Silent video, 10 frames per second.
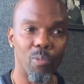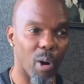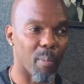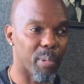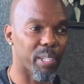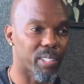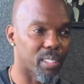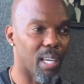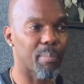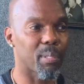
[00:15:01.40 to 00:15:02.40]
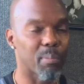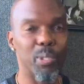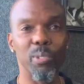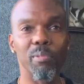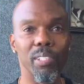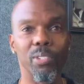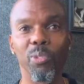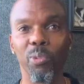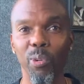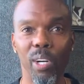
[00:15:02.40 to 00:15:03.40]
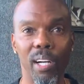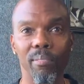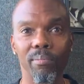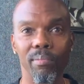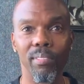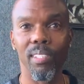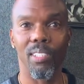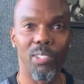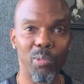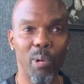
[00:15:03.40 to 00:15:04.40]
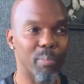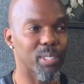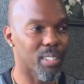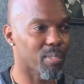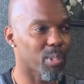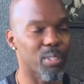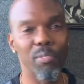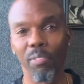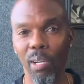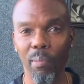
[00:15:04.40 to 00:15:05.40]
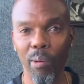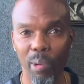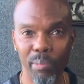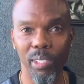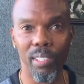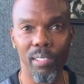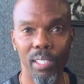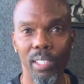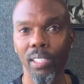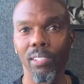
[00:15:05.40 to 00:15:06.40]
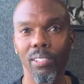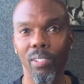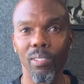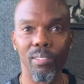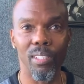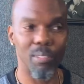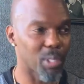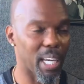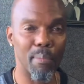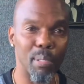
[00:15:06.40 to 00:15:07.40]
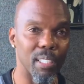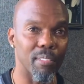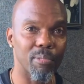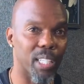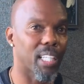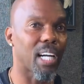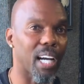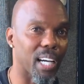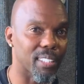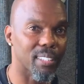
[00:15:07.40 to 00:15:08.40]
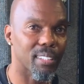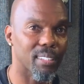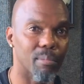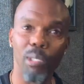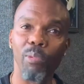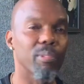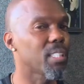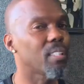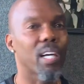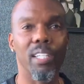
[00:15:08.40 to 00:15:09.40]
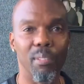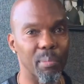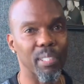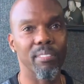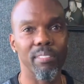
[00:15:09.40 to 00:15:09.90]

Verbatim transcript: where our parents happened to move and you grew up, right. you represented where you from, I represented. So we had beef. We had odds. Right. Well, we really don't have no beef.